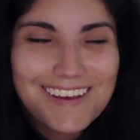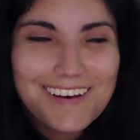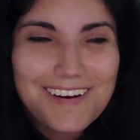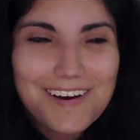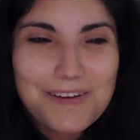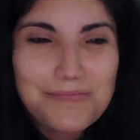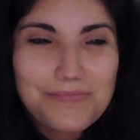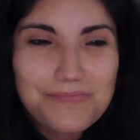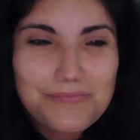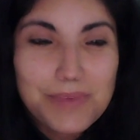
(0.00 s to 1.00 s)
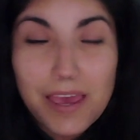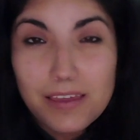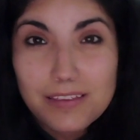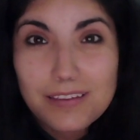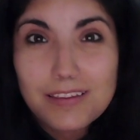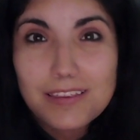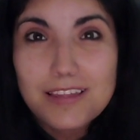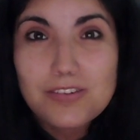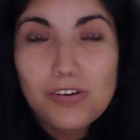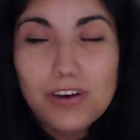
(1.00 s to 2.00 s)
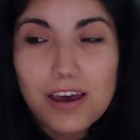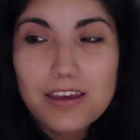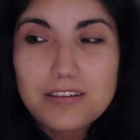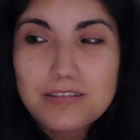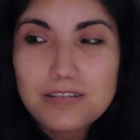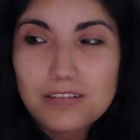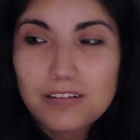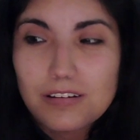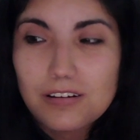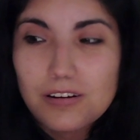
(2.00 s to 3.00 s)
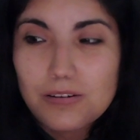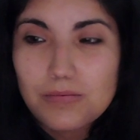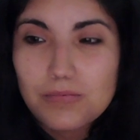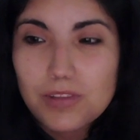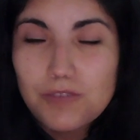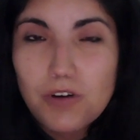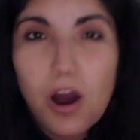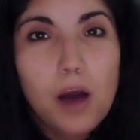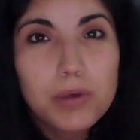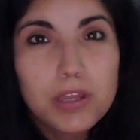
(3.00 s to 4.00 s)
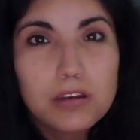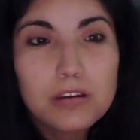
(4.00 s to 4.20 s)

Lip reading: But yeah, that's all, guys. Leave a comment.